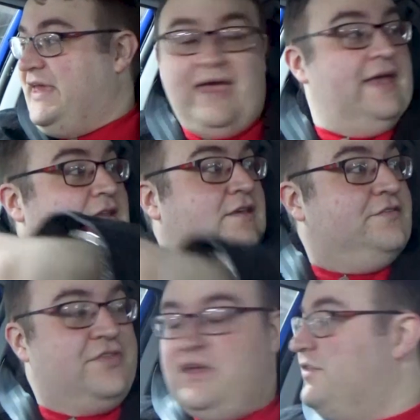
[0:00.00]
get any
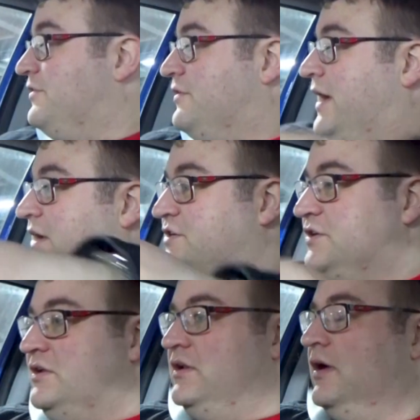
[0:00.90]
of the other
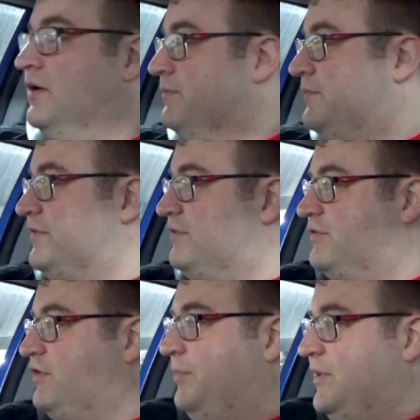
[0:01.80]
actual bits of
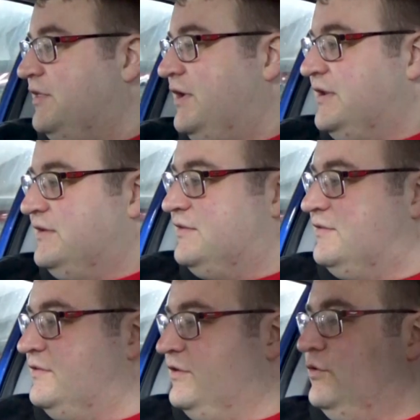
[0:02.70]
shopping that I needed
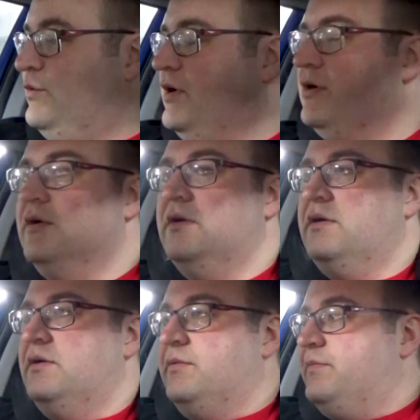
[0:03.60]
to do,
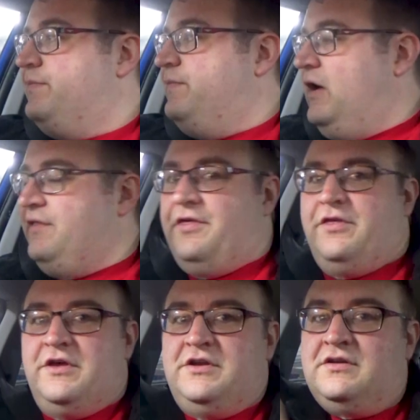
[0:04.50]
other
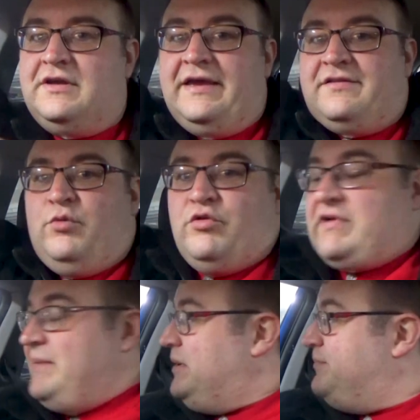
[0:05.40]
than getting some more
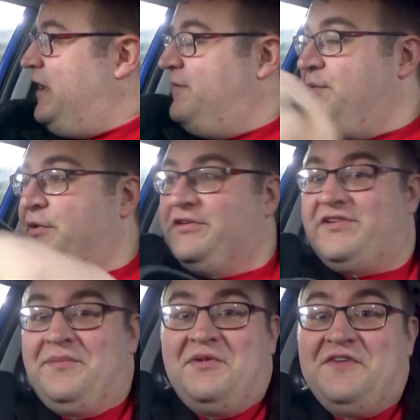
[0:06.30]
wrapping paper because
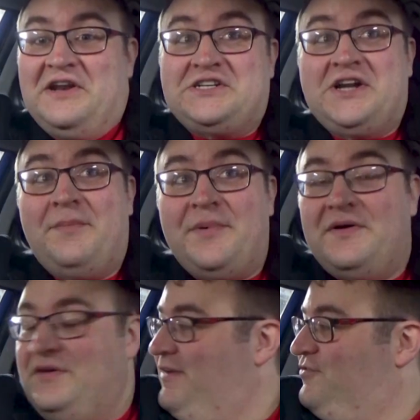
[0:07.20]
Jamie finished up
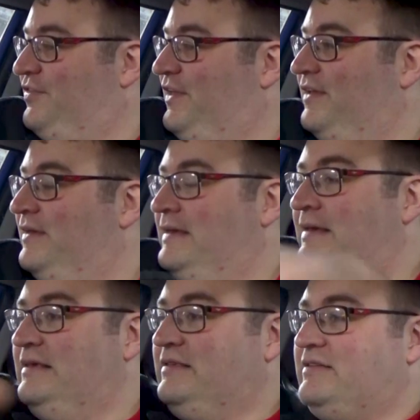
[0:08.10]
everything.
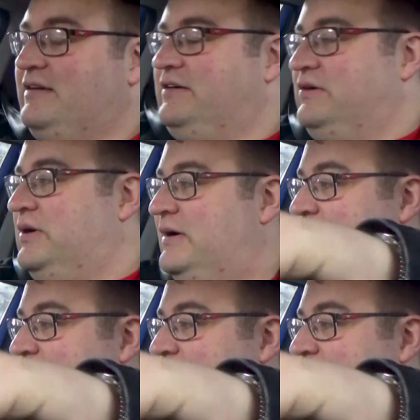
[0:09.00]
So